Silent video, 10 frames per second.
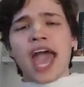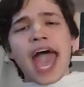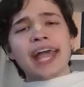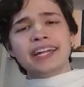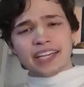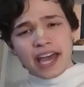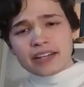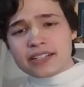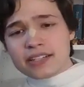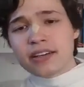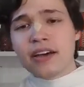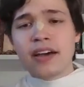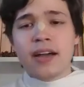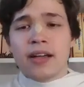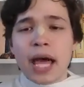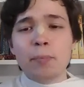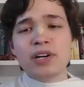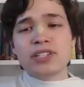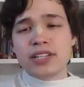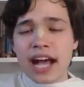And yet, that
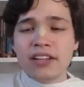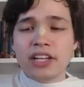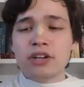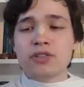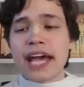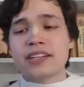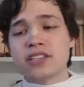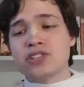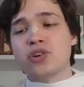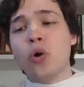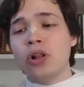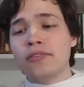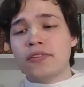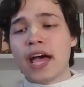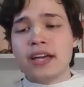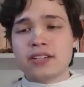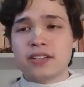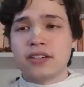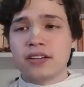personality has access to all of that.